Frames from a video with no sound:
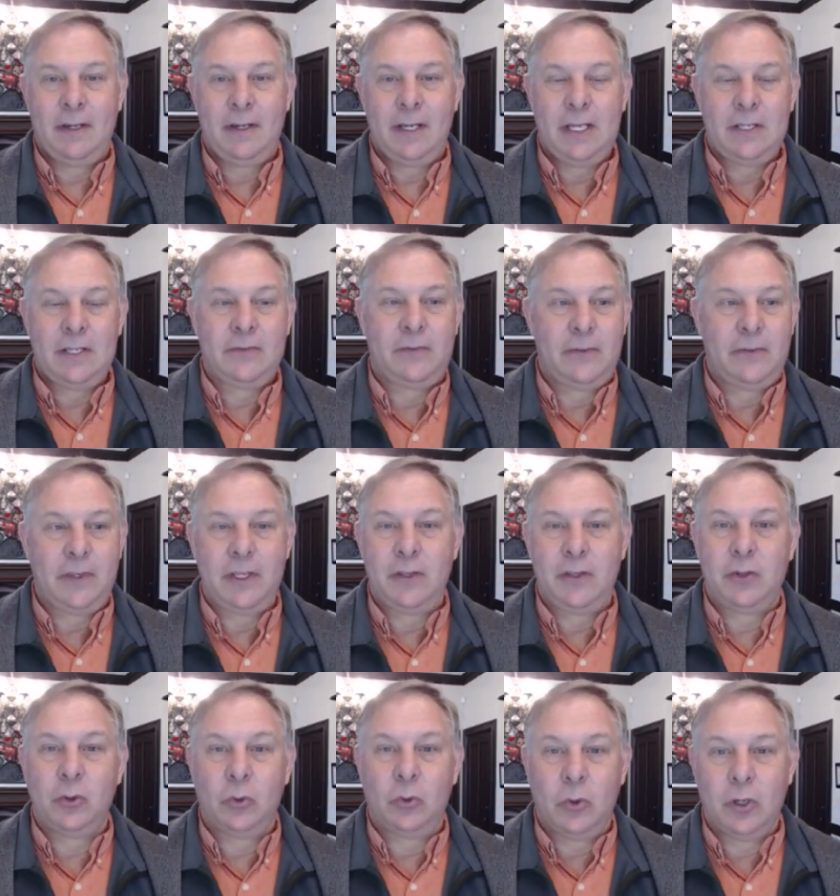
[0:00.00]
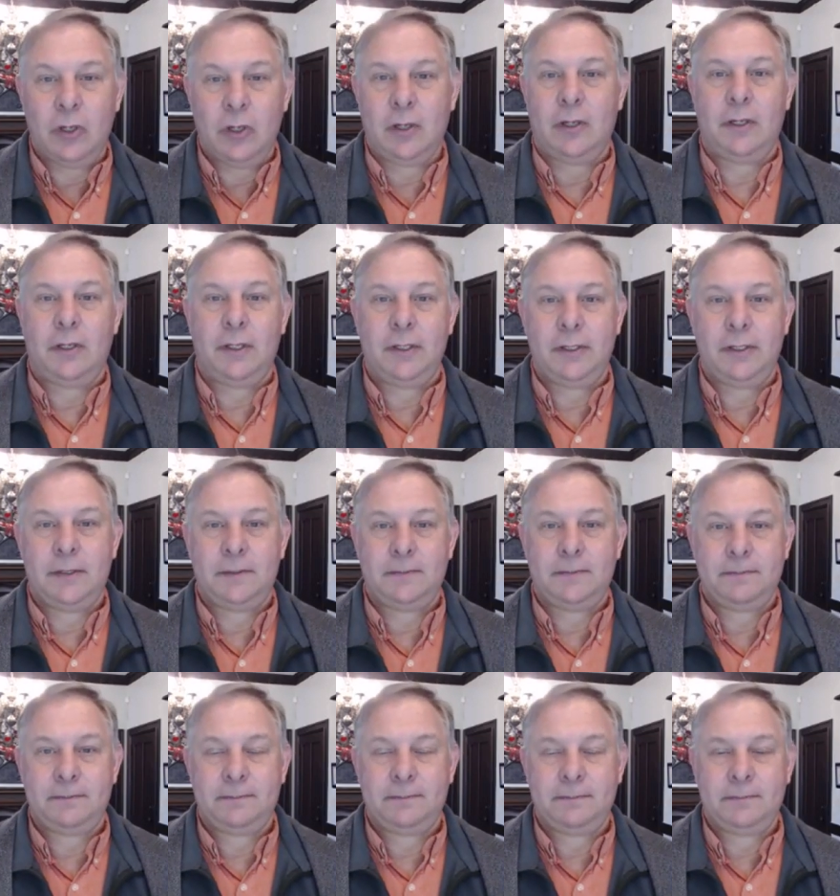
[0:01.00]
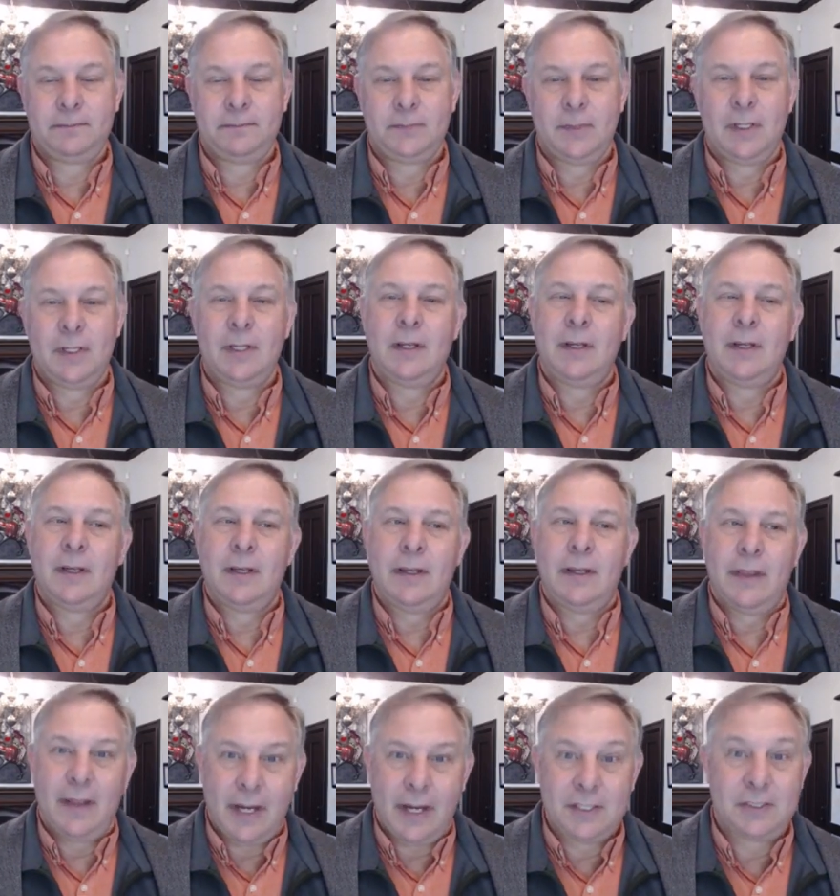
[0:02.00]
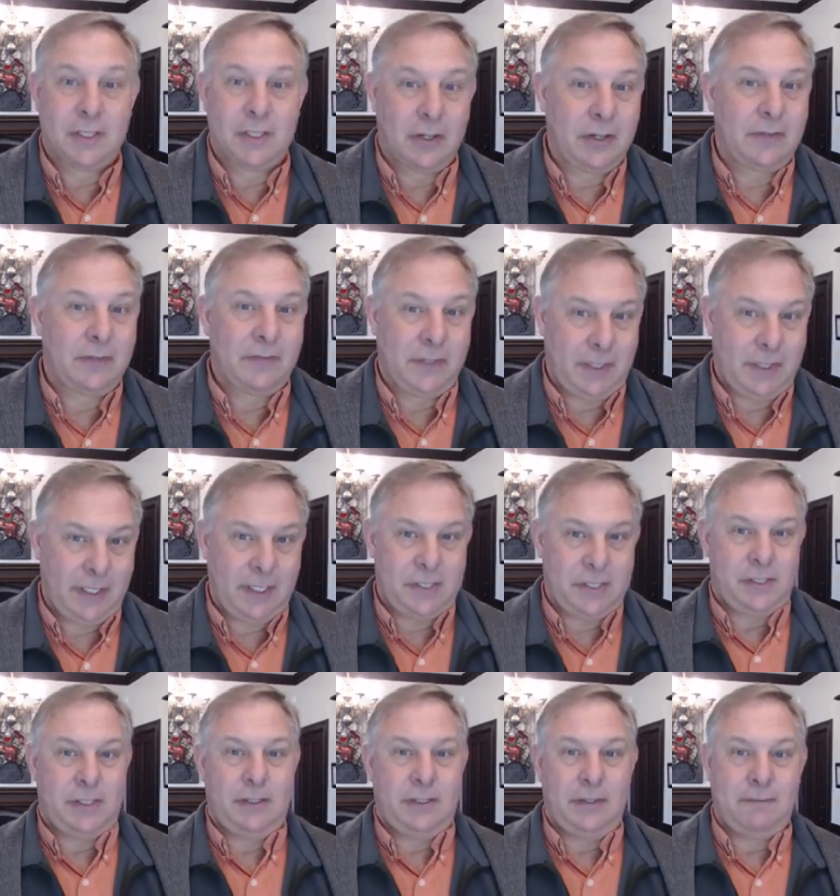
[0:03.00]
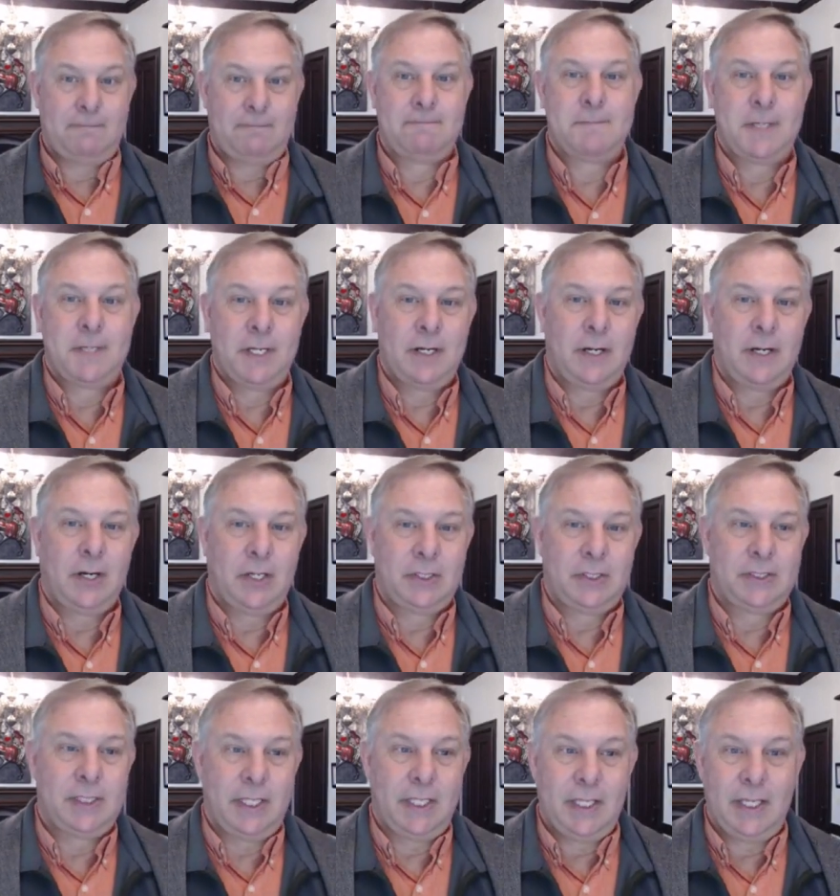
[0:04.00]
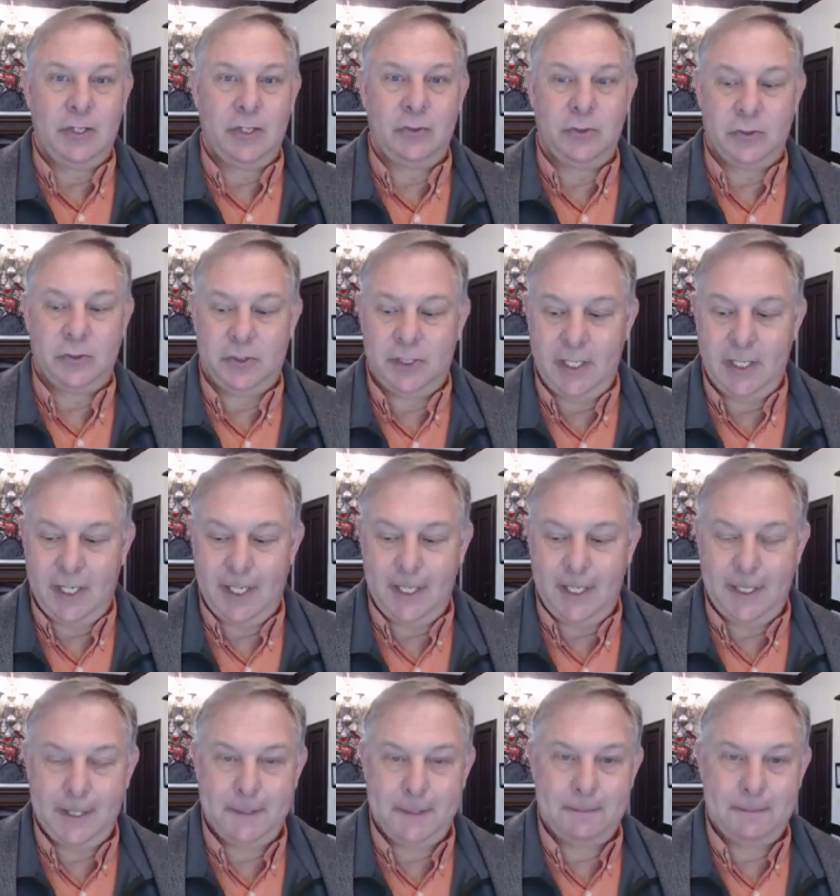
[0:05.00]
and feed the world? That's our invitation on St. Andrew's Day.